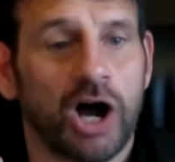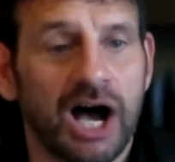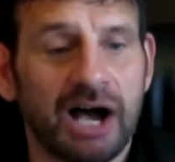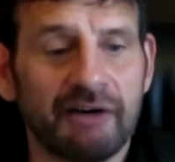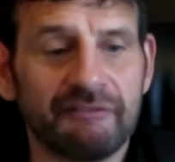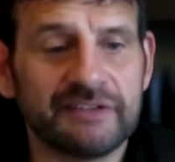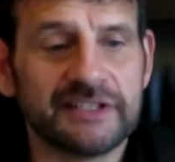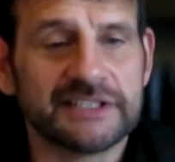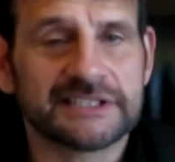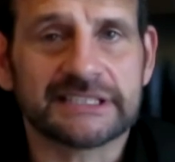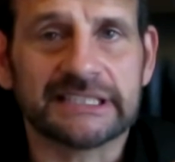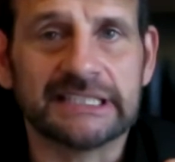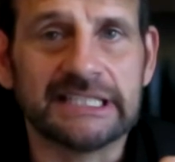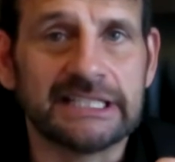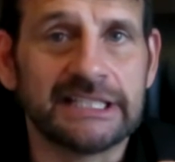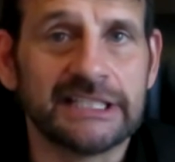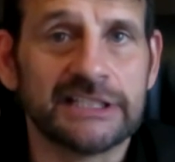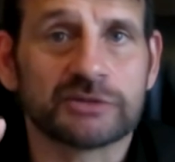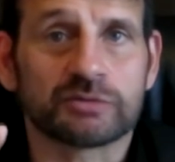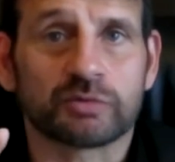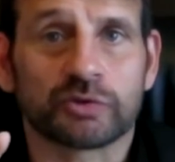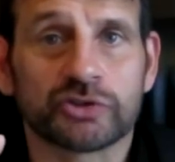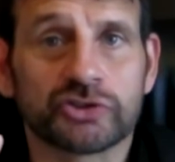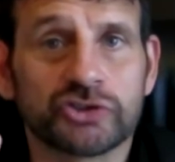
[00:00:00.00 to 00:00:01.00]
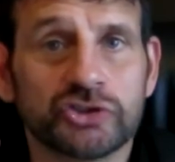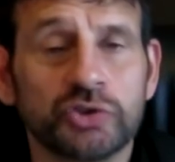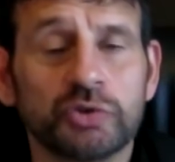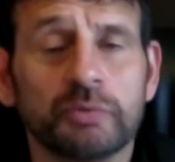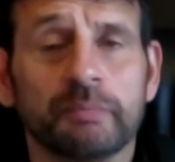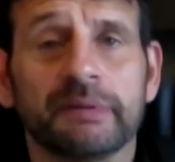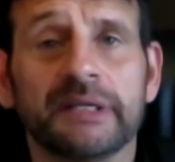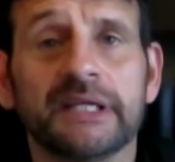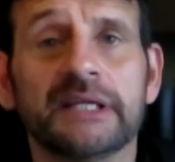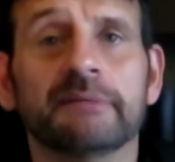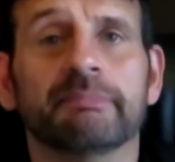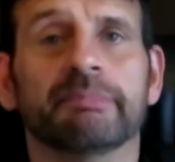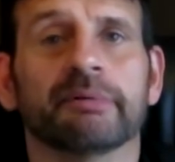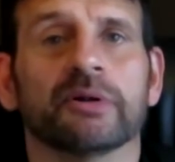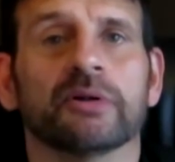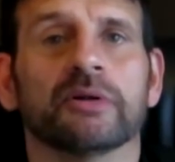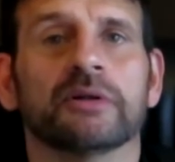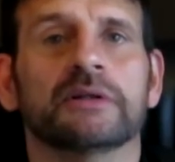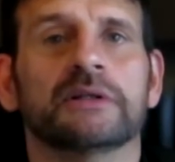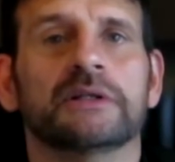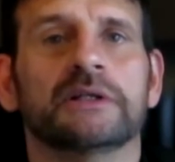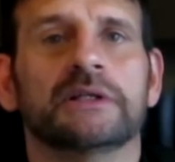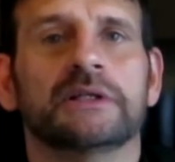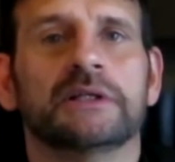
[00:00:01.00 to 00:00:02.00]
obviously these were two
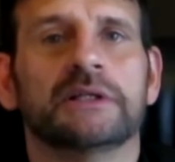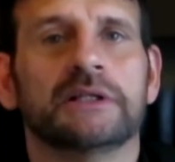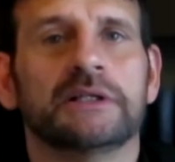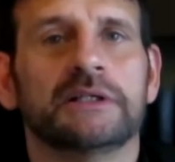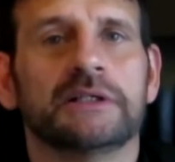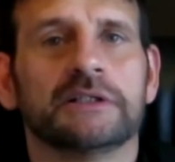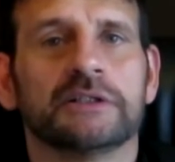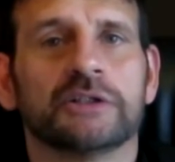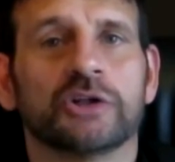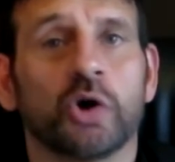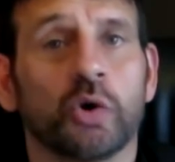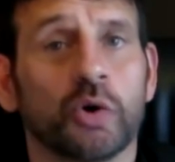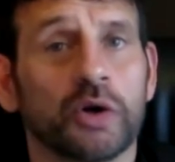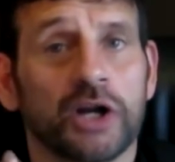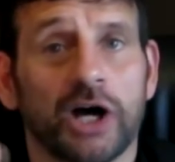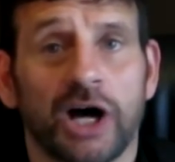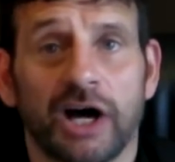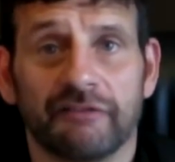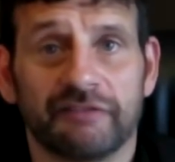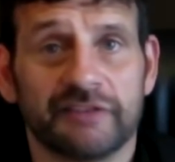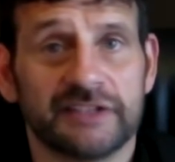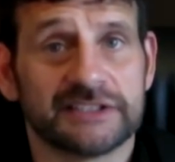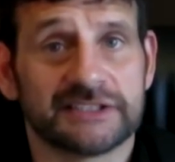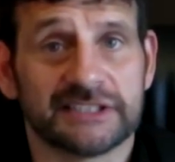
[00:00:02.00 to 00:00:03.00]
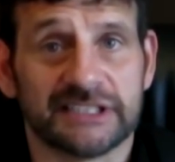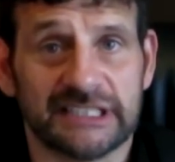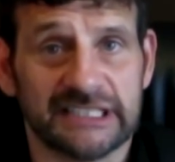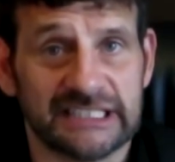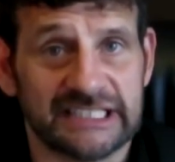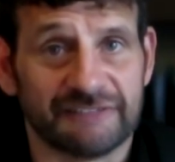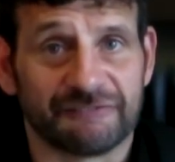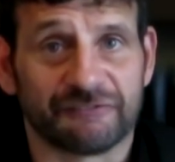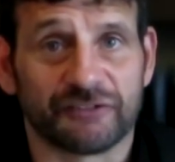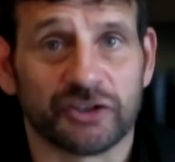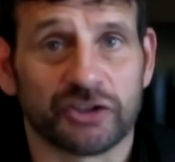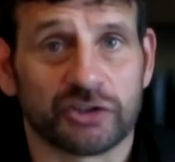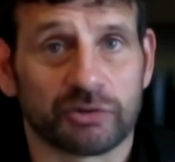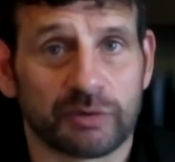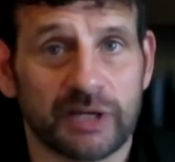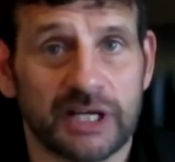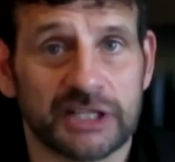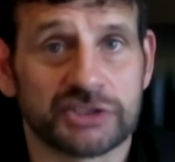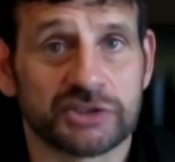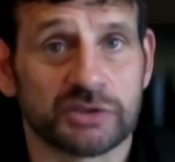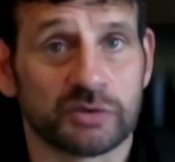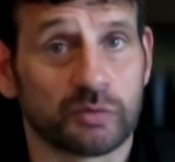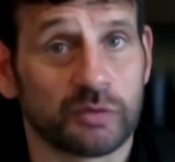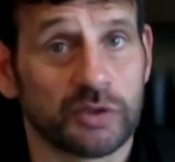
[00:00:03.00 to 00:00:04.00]
people going obviously in different
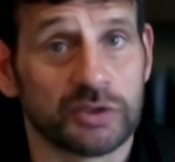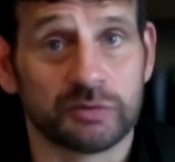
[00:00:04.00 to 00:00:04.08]
direction.